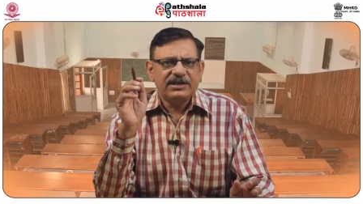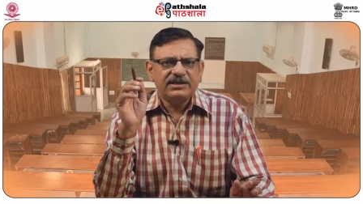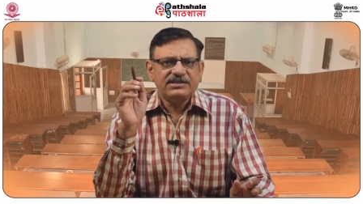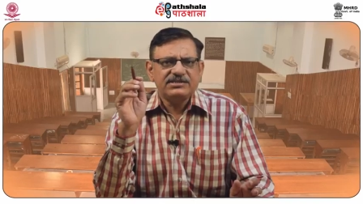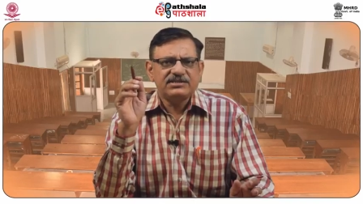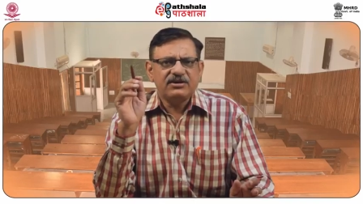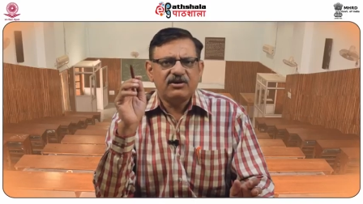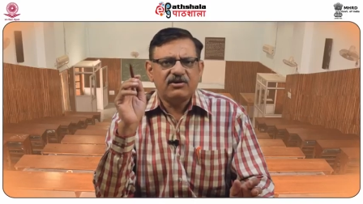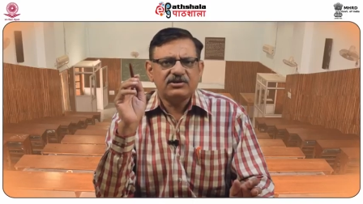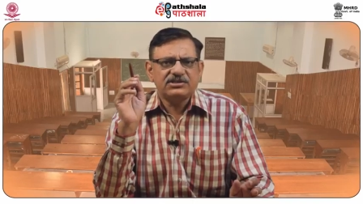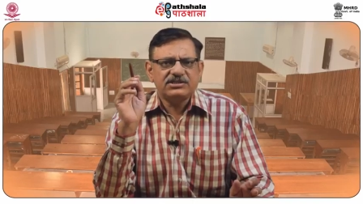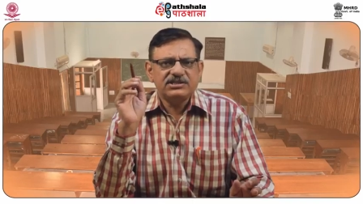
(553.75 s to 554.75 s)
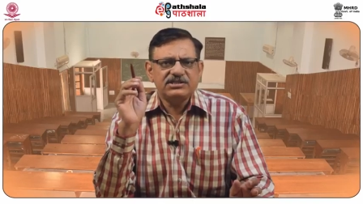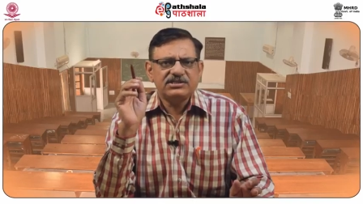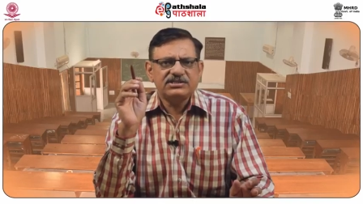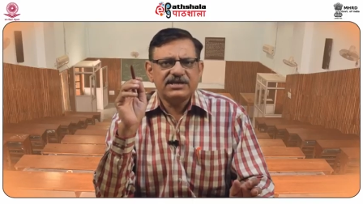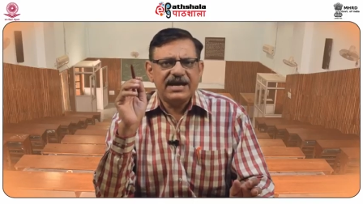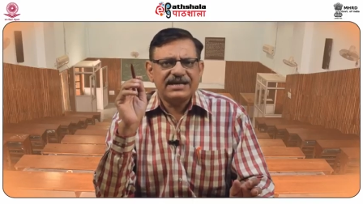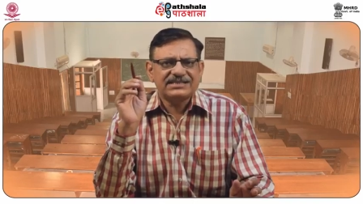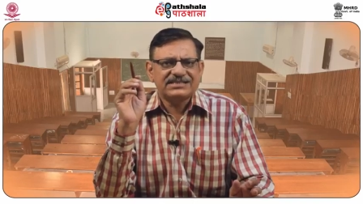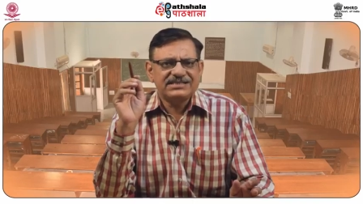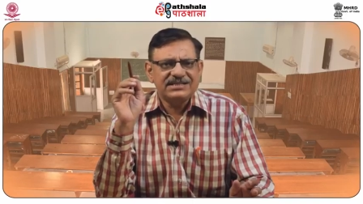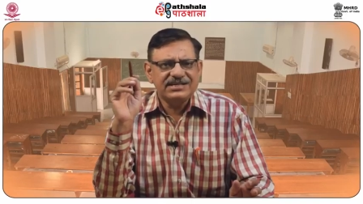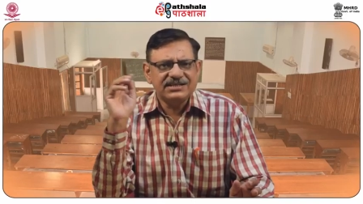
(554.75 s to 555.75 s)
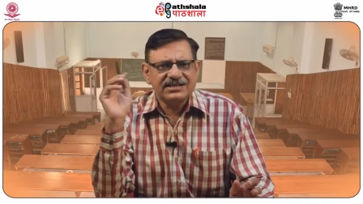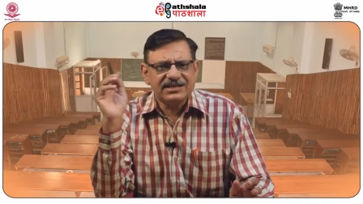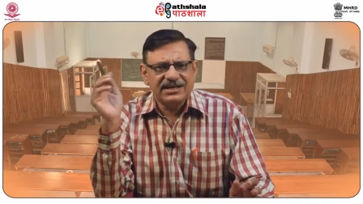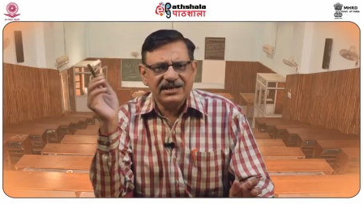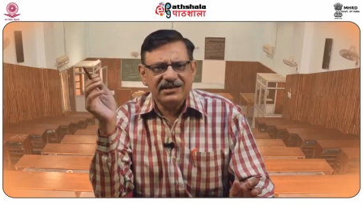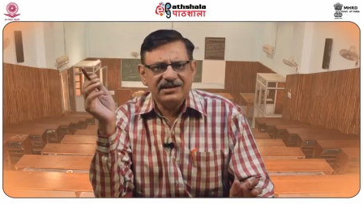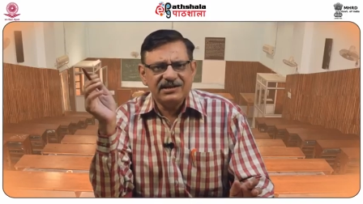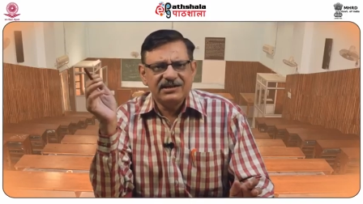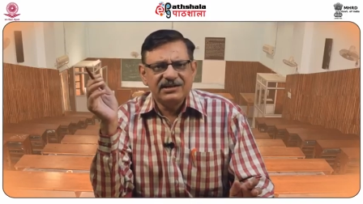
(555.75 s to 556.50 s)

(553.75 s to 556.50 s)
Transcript: that is losses exceed the gain